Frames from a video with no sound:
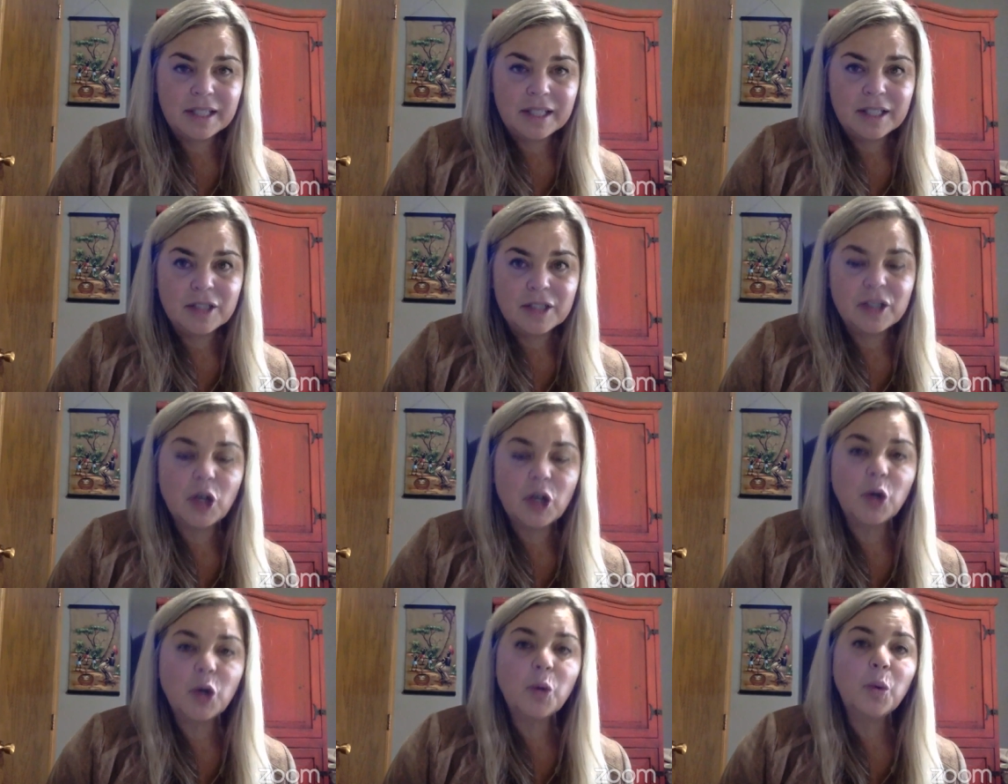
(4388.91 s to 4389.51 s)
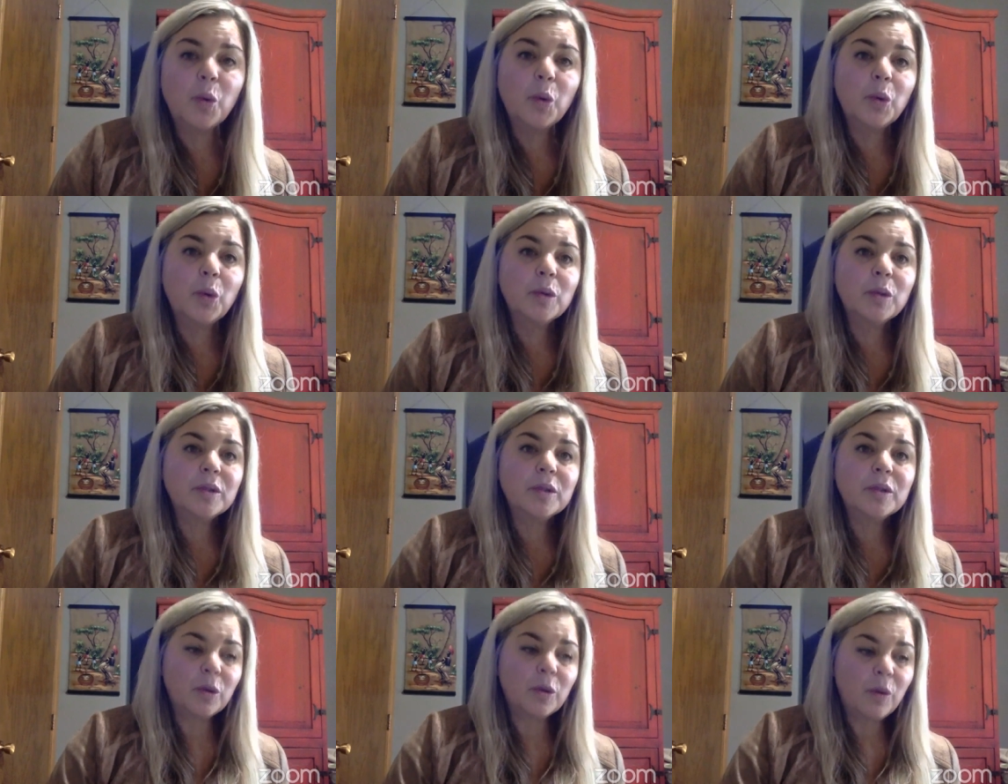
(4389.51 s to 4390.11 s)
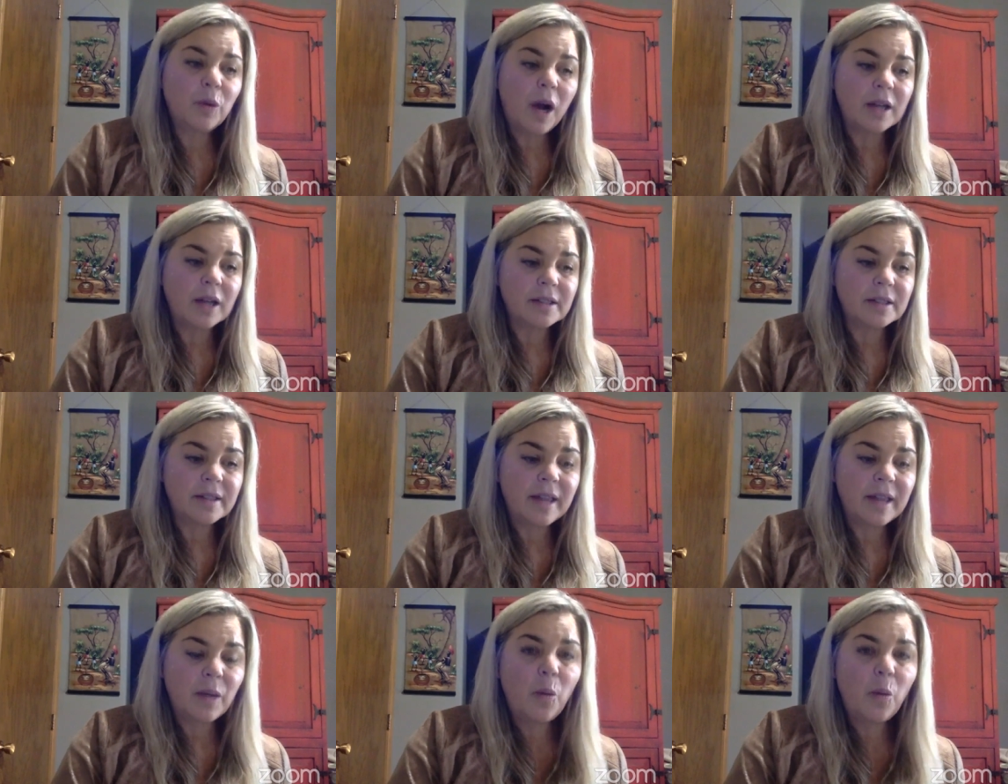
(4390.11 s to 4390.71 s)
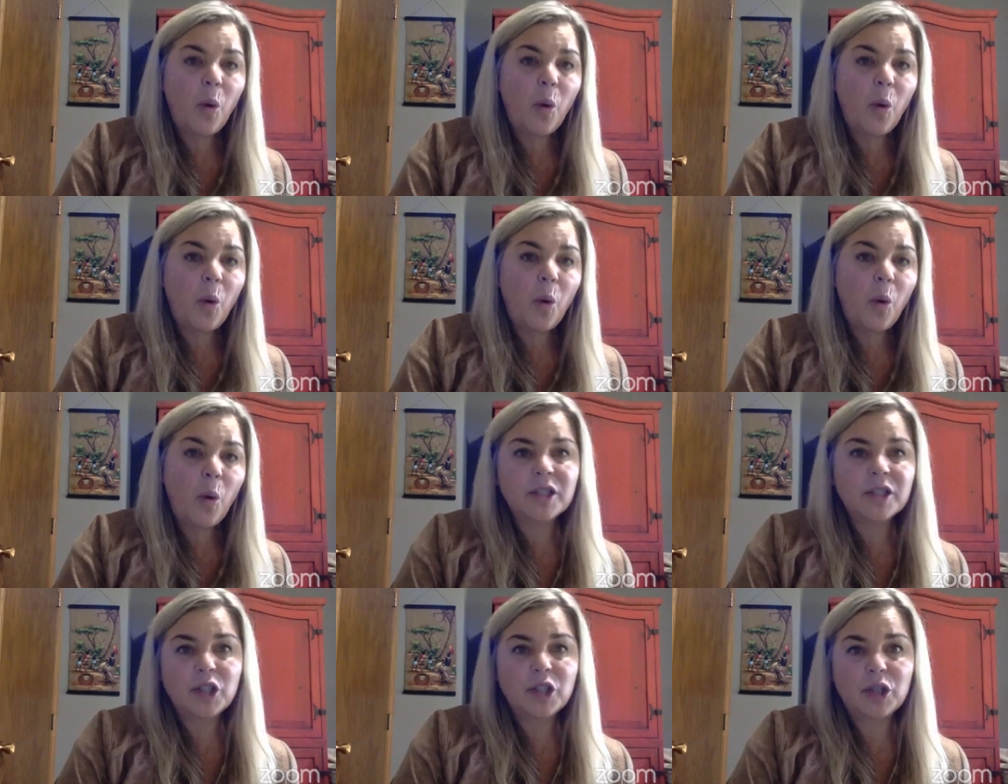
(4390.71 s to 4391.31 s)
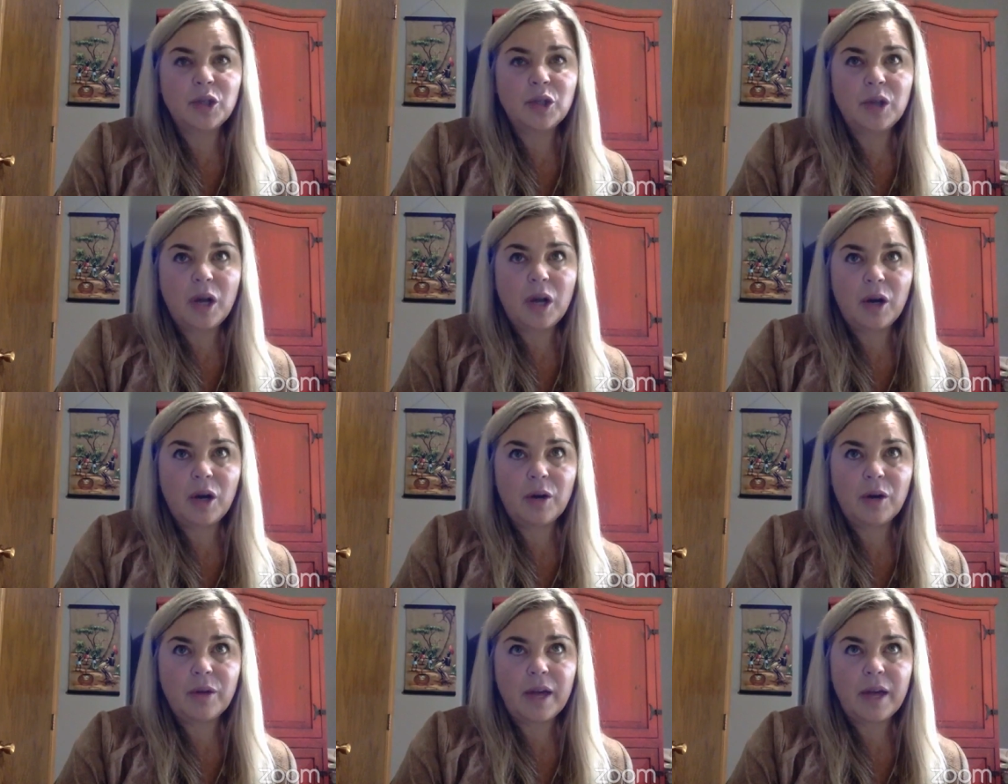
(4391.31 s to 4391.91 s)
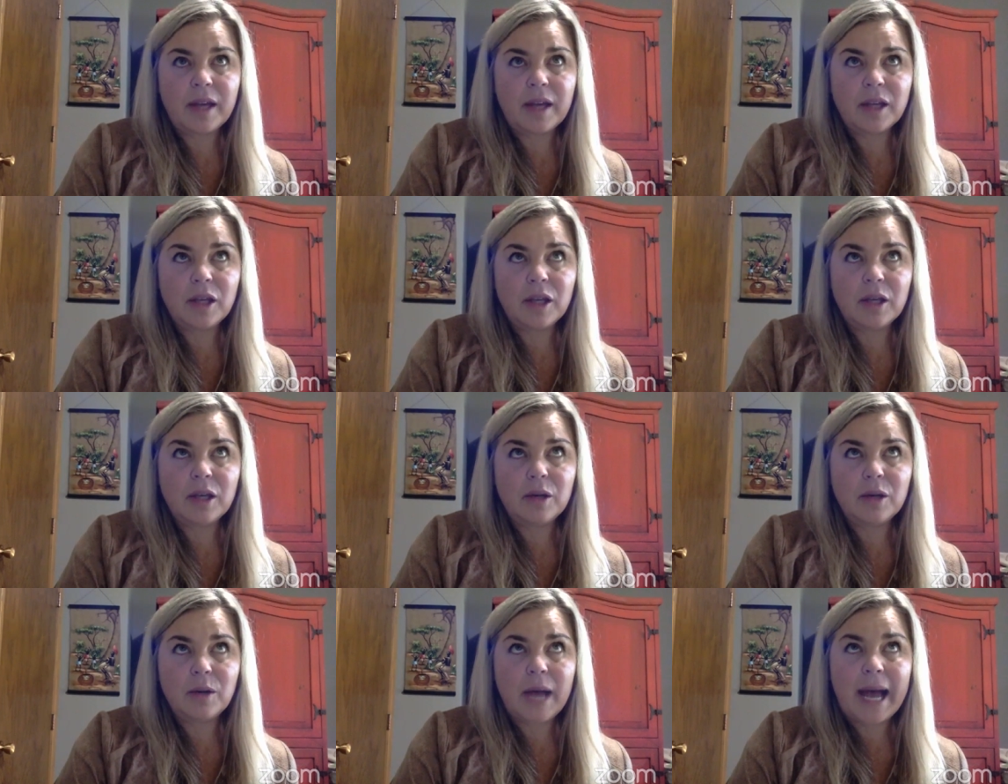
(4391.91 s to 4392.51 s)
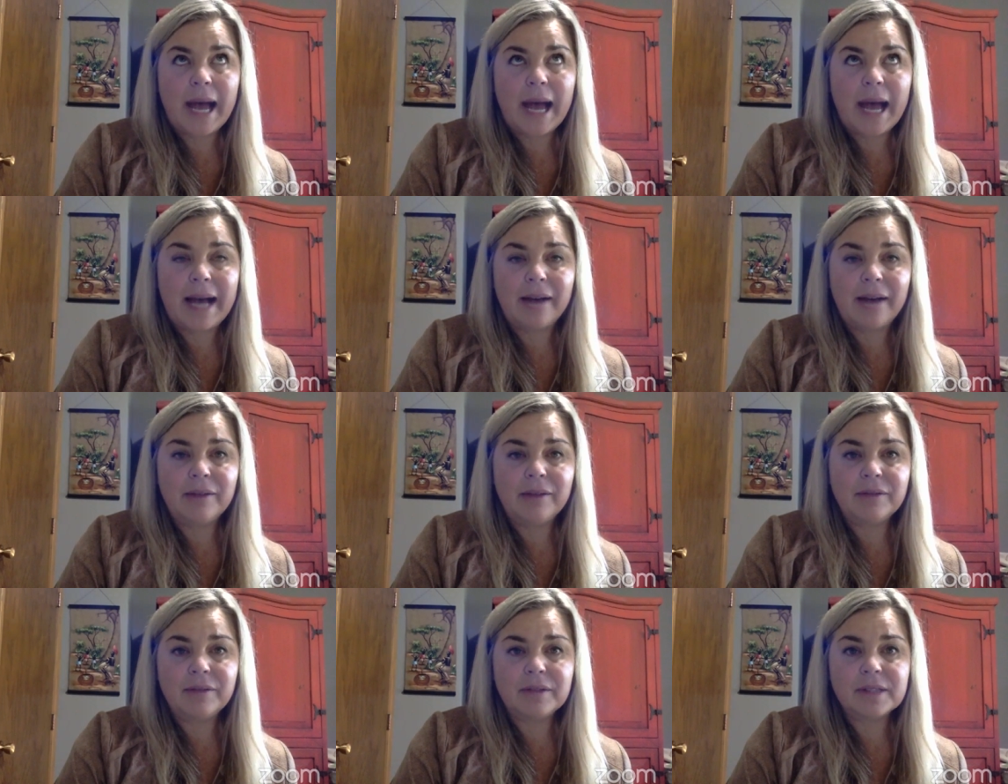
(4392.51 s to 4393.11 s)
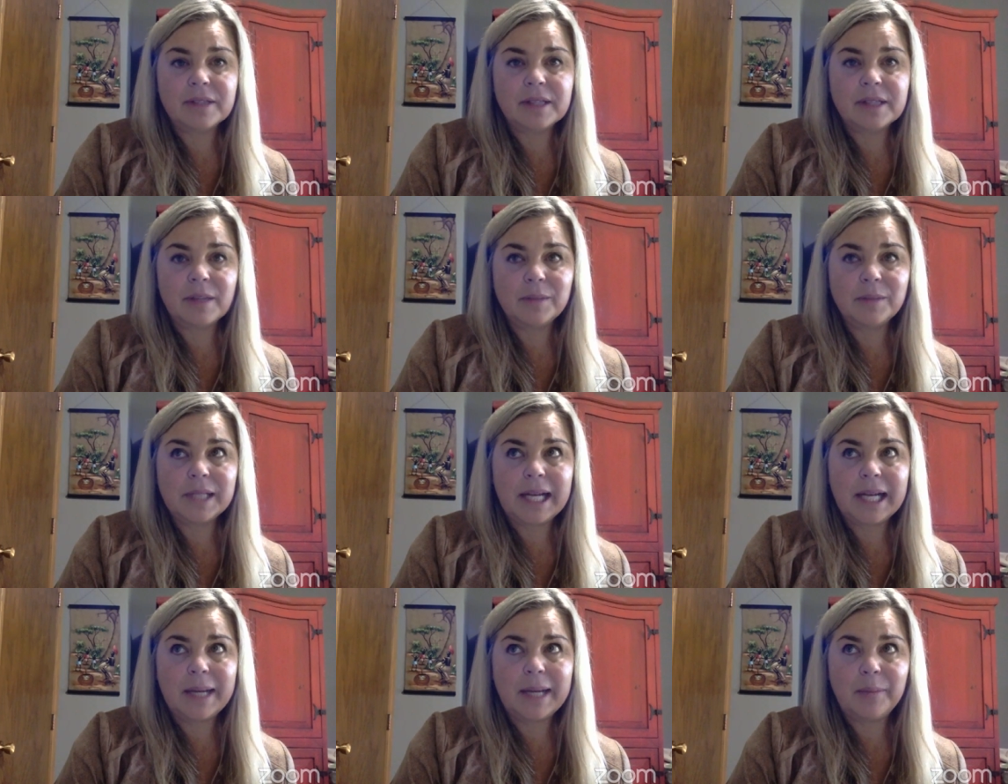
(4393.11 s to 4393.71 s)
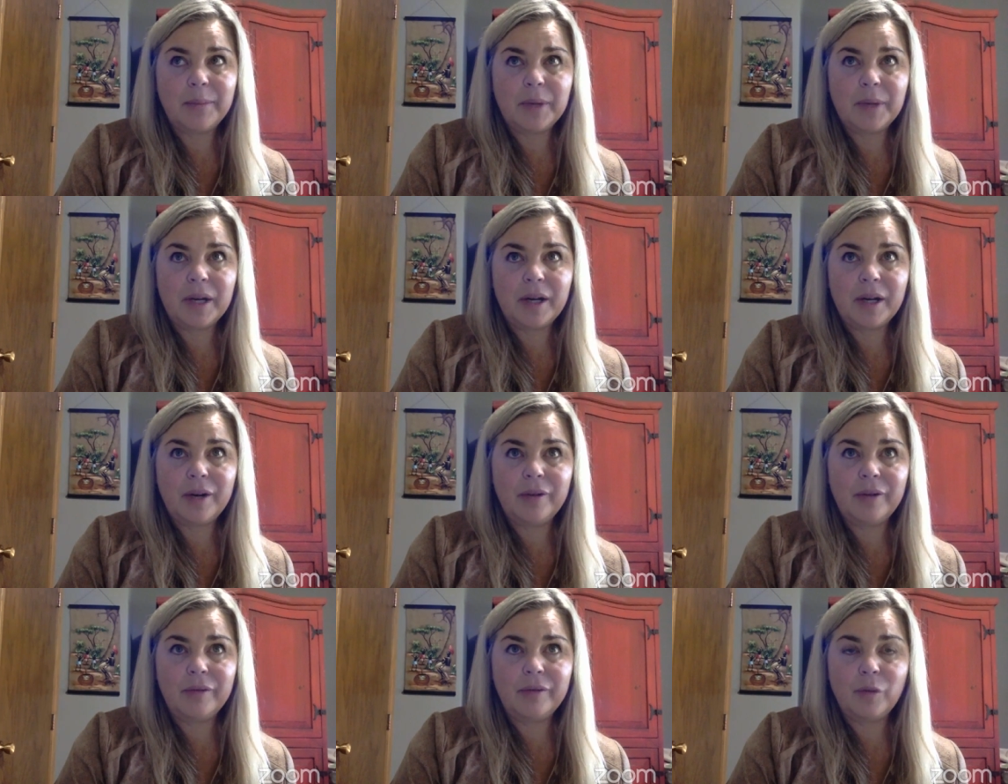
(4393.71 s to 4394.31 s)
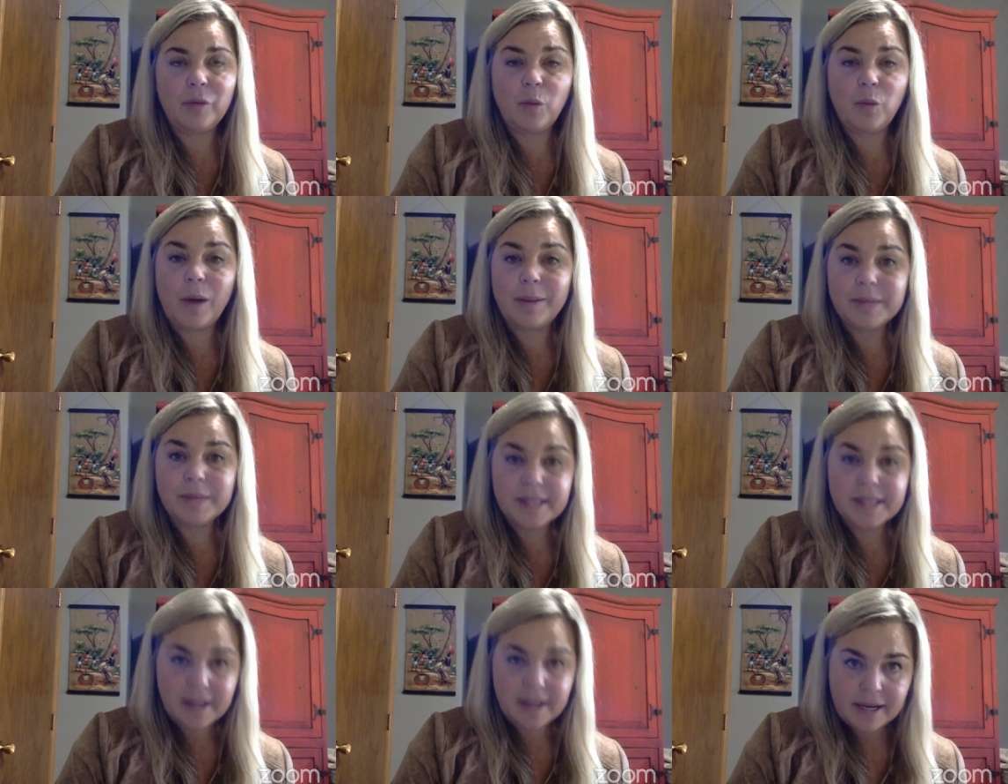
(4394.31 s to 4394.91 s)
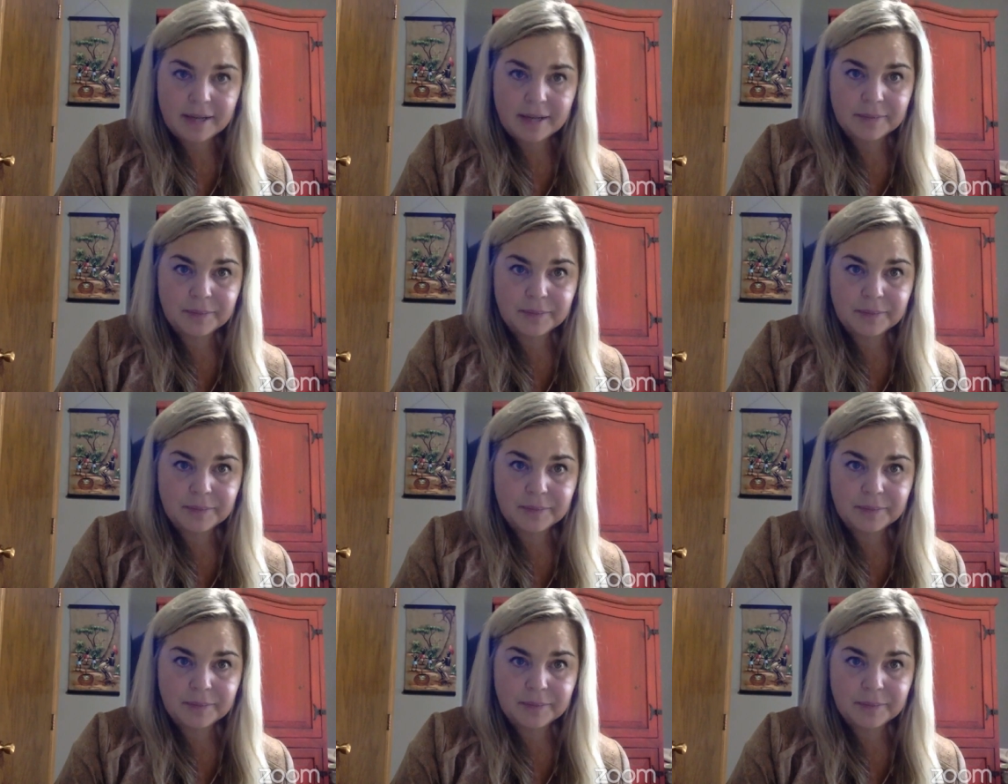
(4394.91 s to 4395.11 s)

So Ross, they want to know that you have some type of website.